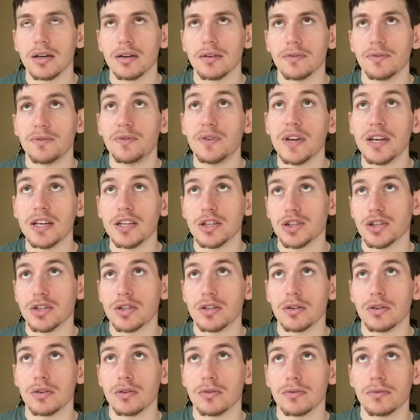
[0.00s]

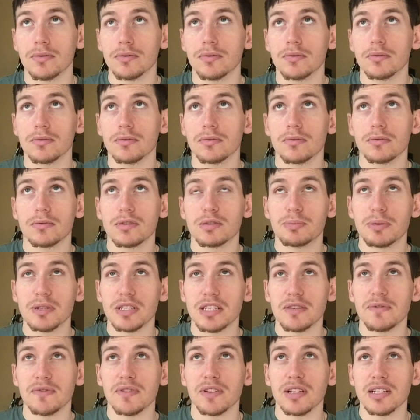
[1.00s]
fish,
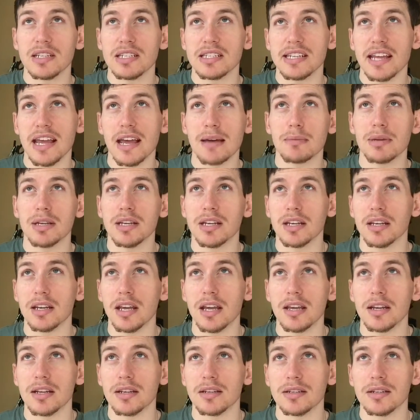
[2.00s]
specifically salmon
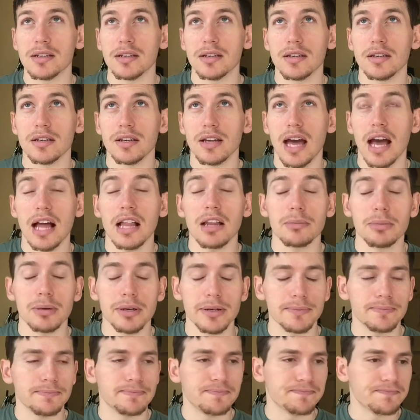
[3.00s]
and
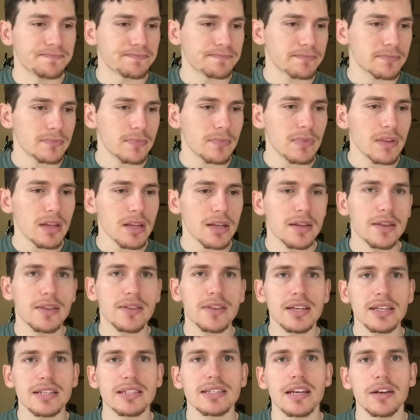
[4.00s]
halibut,
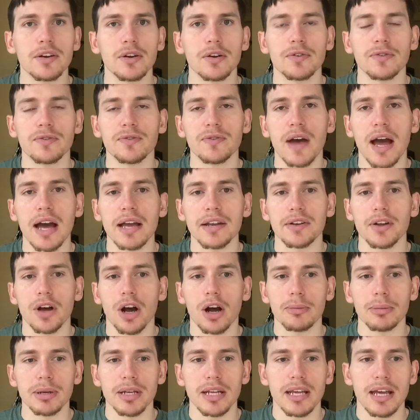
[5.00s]
things that are fat
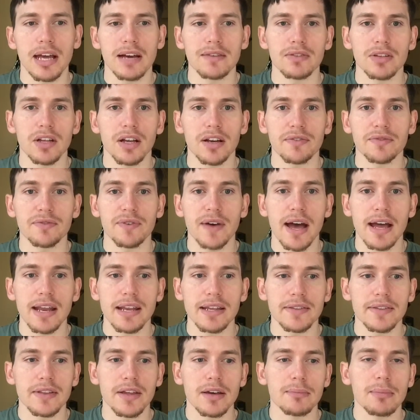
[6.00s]
dominant, have a lot of fat
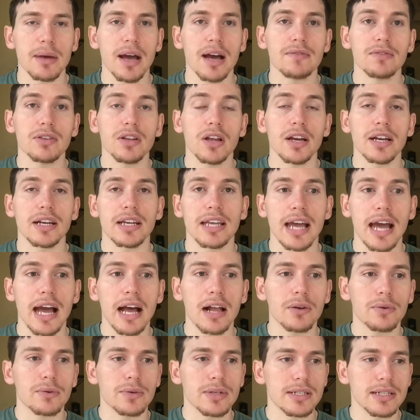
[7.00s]
in them, have a lot of
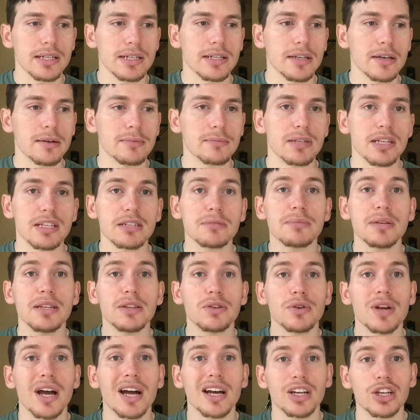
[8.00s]
calories in them. Doesn't mean
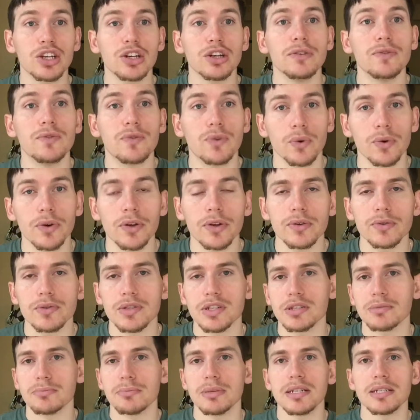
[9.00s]
they're not good for you, it
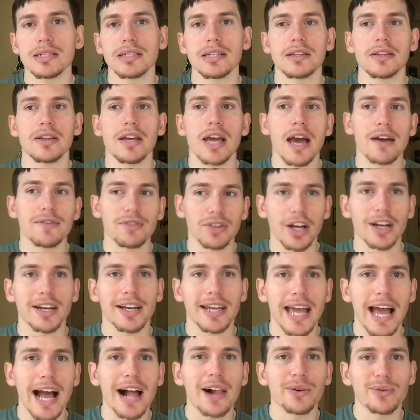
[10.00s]
just means that they have a lot
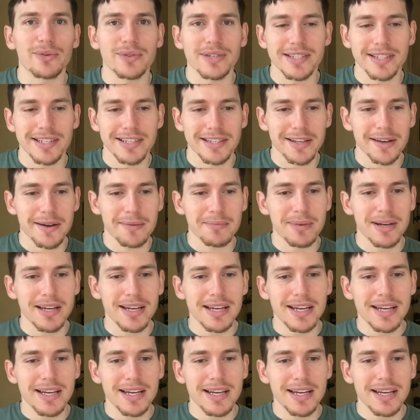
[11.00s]
of calories in them.